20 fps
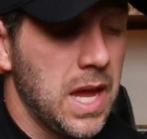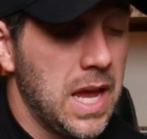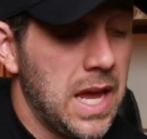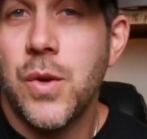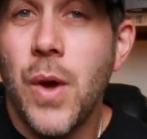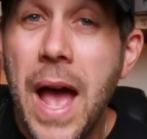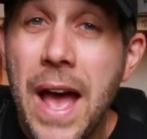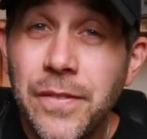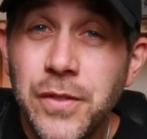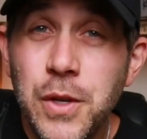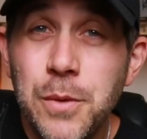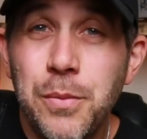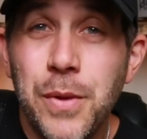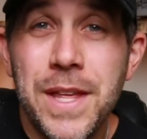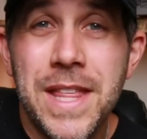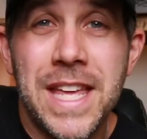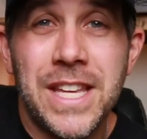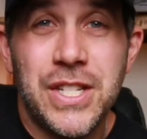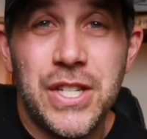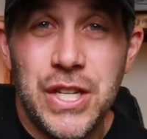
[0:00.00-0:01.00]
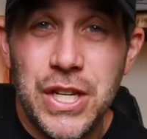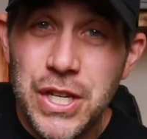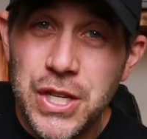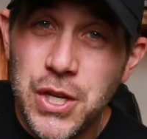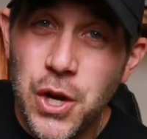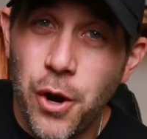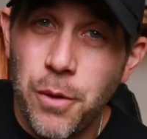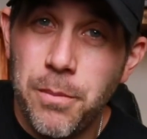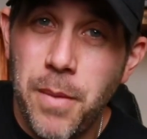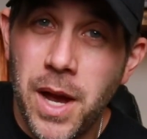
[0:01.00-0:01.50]
So after you play that G
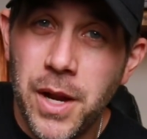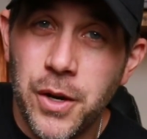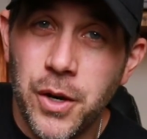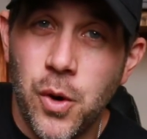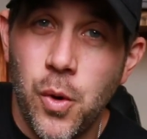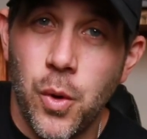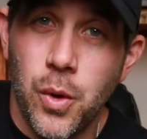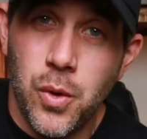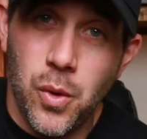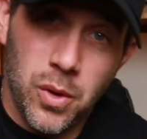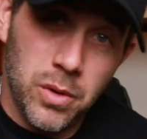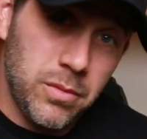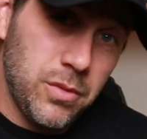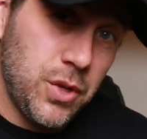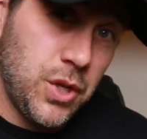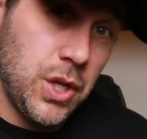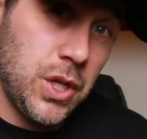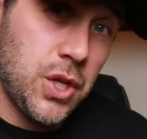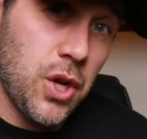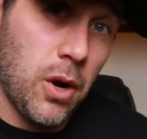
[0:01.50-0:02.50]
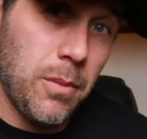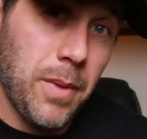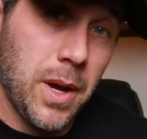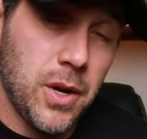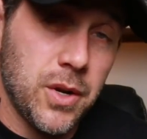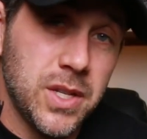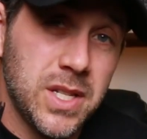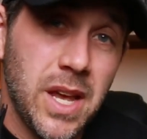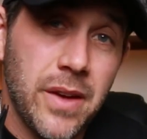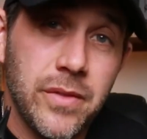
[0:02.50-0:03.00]
sharp minor chord or G sharp
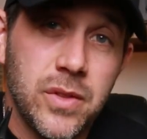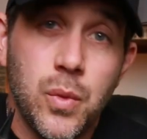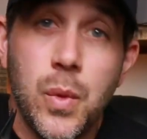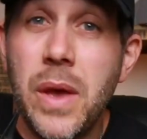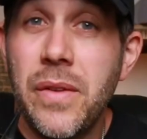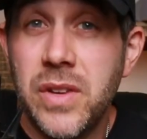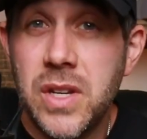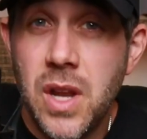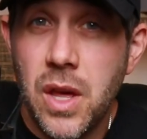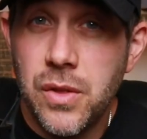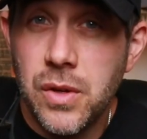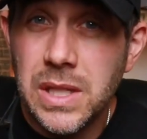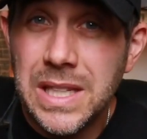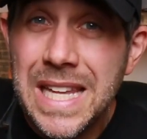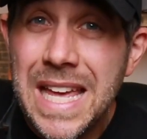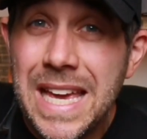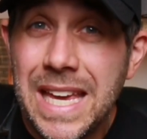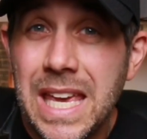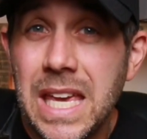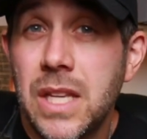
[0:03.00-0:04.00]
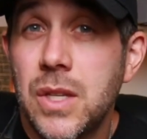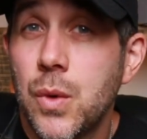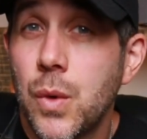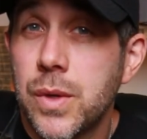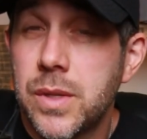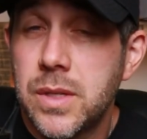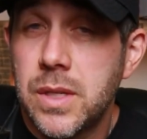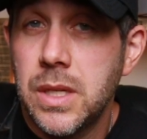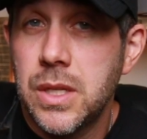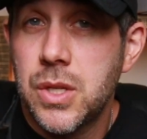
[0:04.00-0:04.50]
minor 7th, we have another lick into
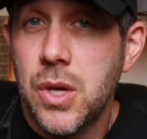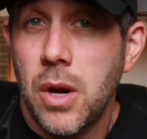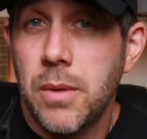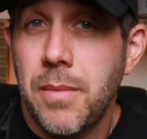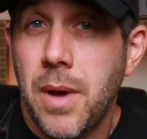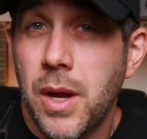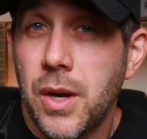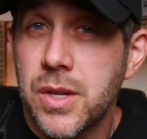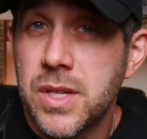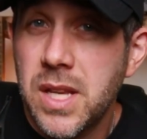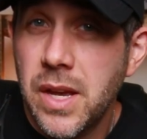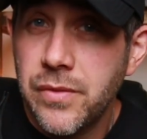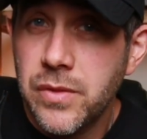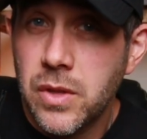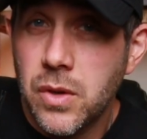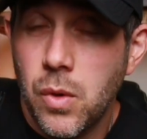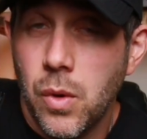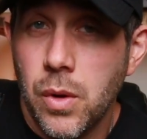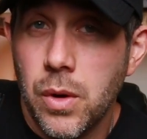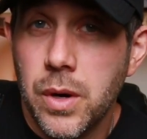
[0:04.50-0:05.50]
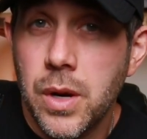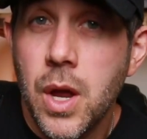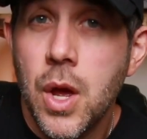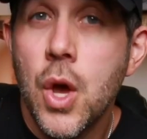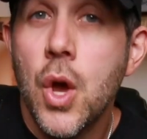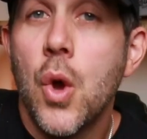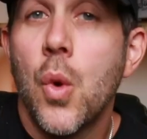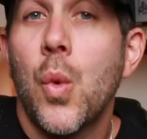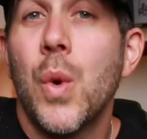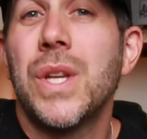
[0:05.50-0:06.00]
a C sharp minor 7th
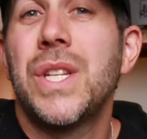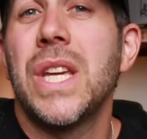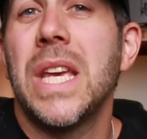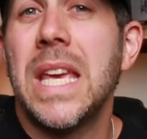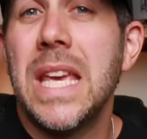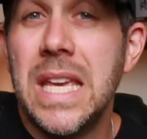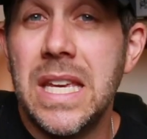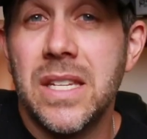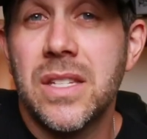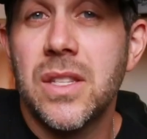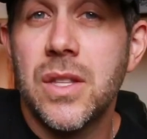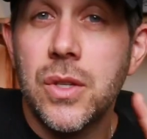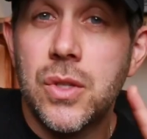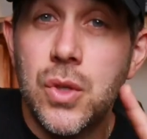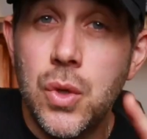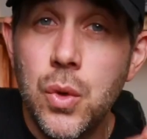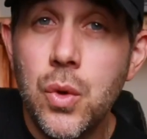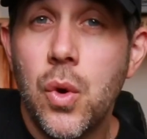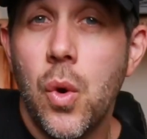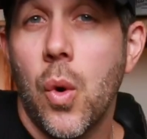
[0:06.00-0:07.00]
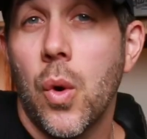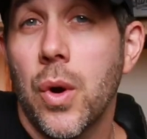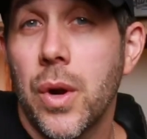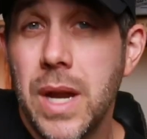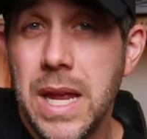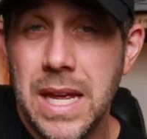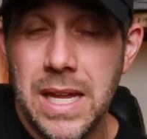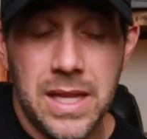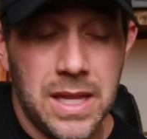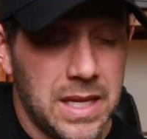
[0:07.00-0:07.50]
chord, which is the 2 chord
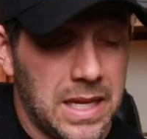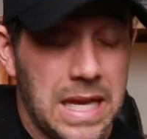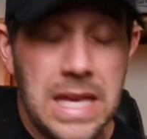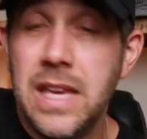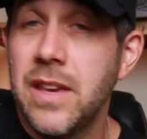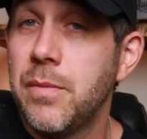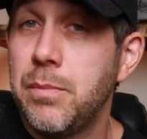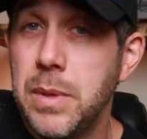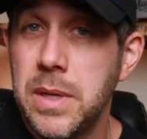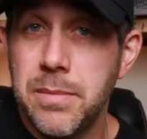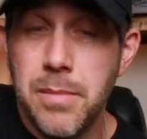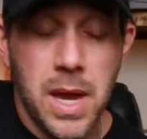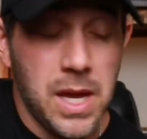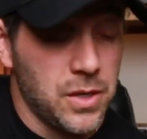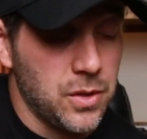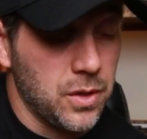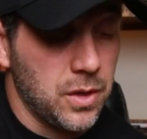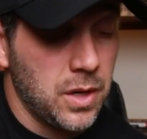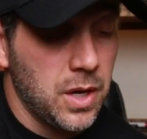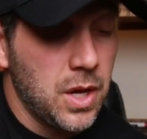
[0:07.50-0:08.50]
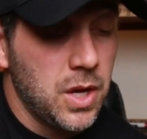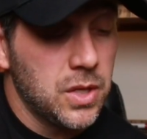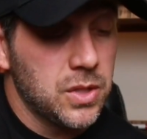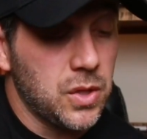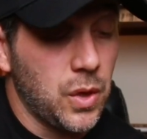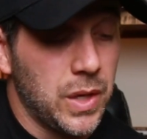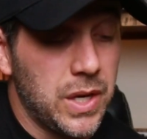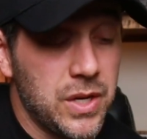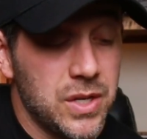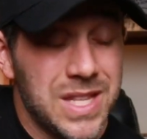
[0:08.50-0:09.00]
in the key of B major.
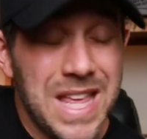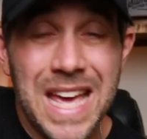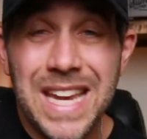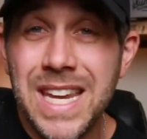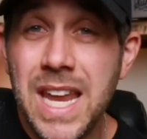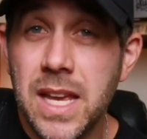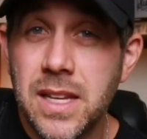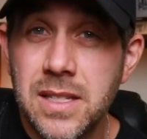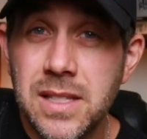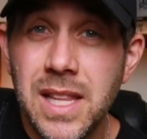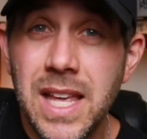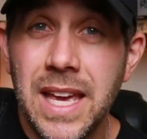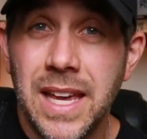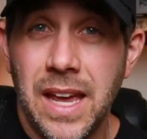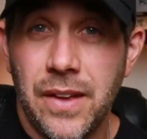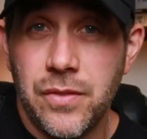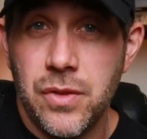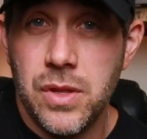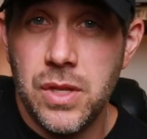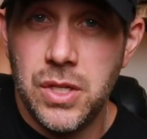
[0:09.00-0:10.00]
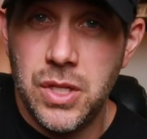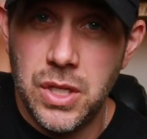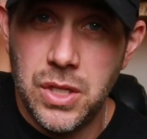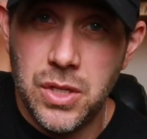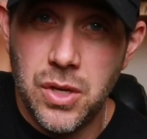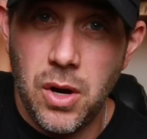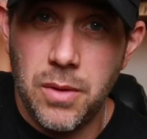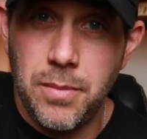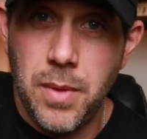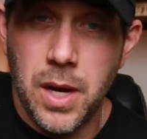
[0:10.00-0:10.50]
So here's that next lick after the G
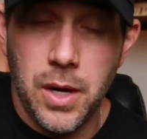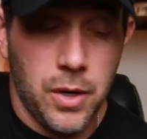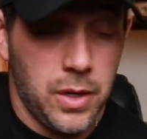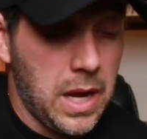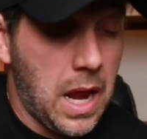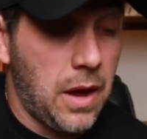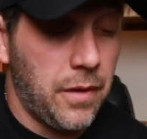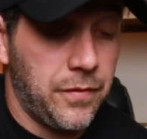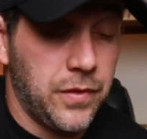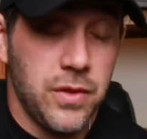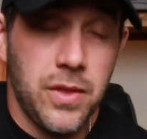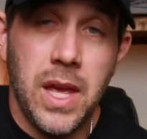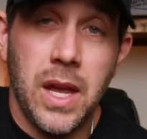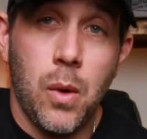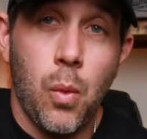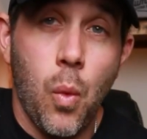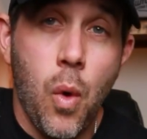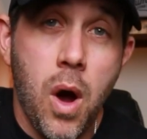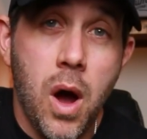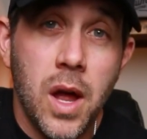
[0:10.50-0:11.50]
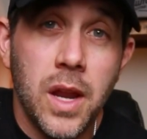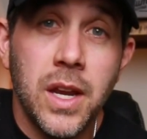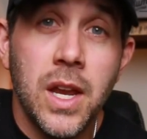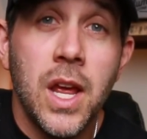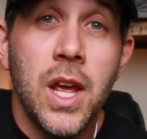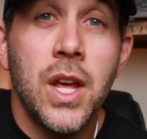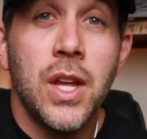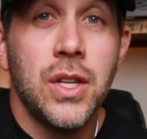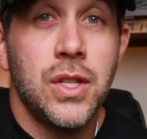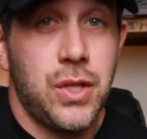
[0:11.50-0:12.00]
sharp minor. Now if you think
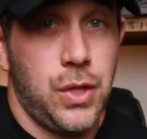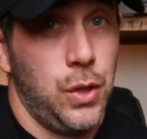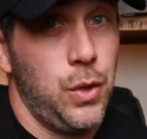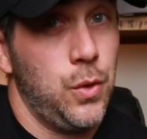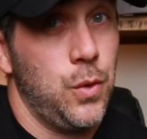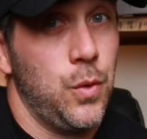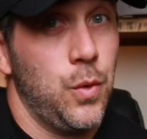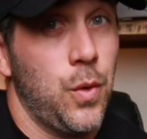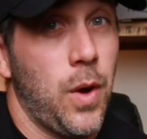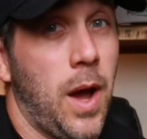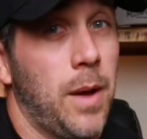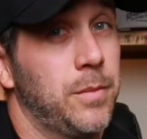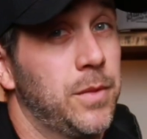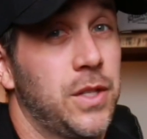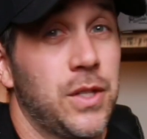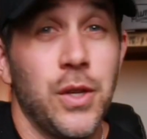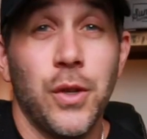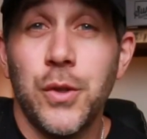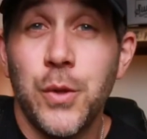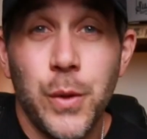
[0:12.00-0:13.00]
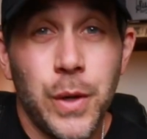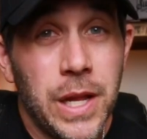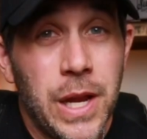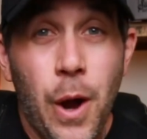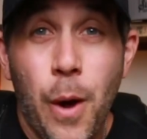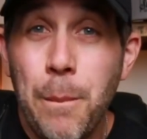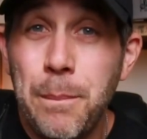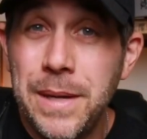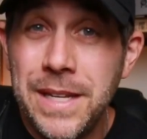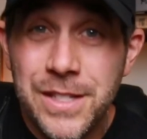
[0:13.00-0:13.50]
1, 2, I'm still doing
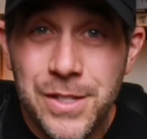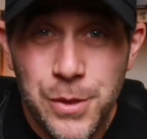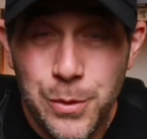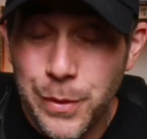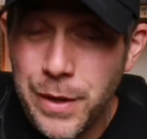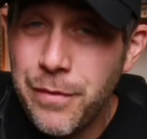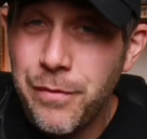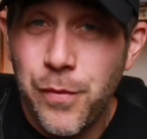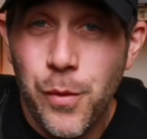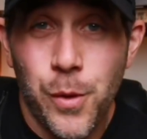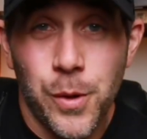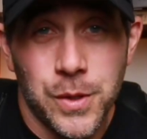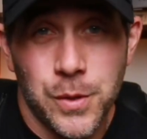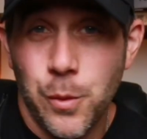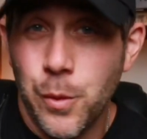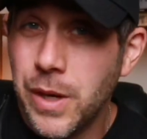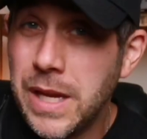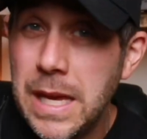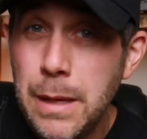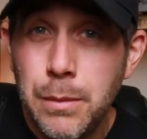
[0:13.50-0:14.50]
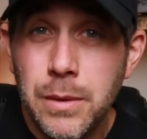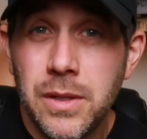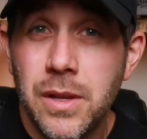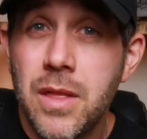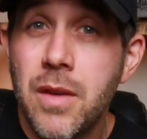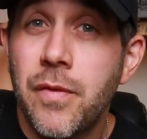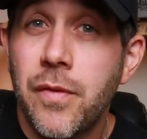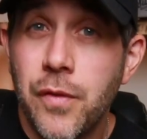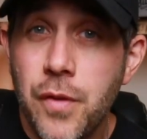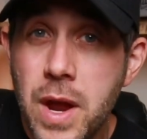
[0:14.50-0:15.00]
it on beats 3 and 4, so we're keeping to
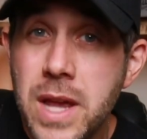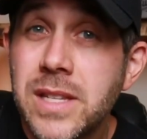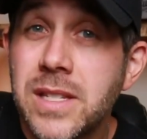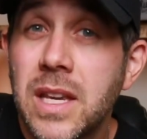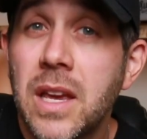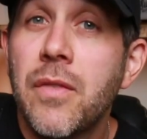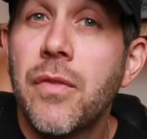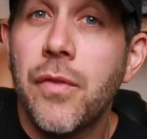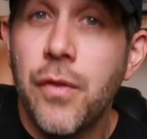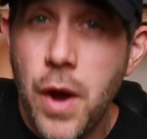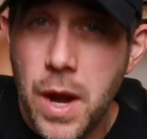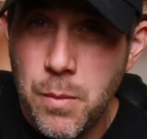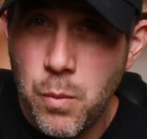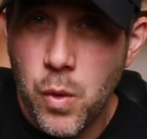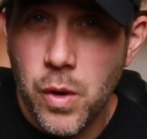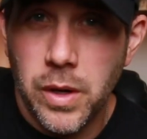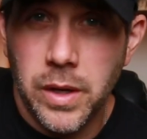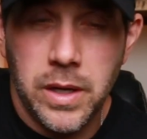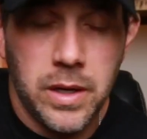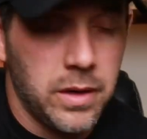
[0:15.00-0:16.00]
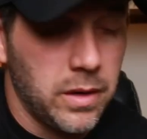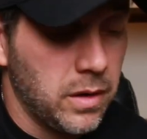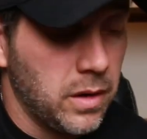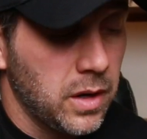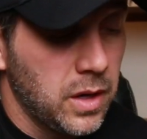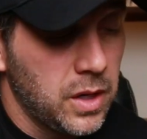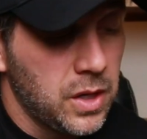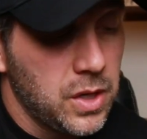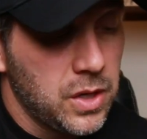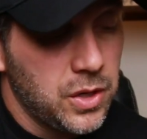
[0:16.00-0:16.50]
the phrasing framework here.
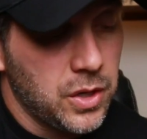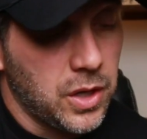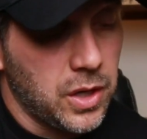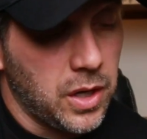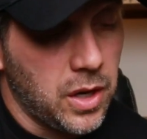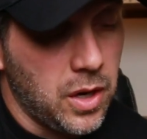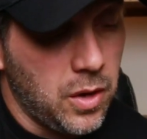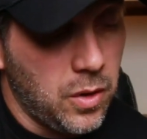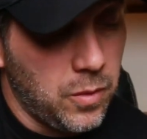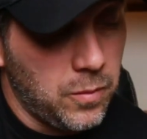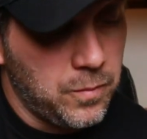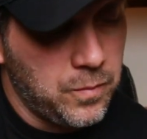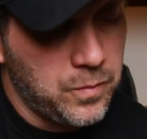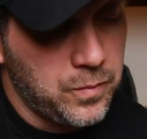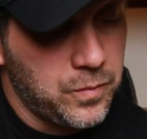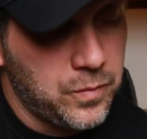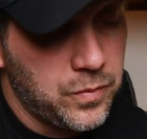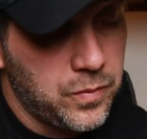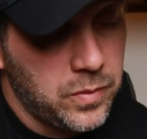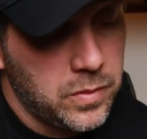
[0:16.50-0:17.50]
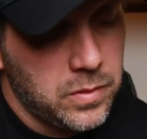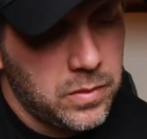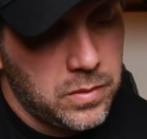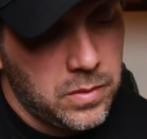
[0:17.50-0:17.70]
You're gonna go, and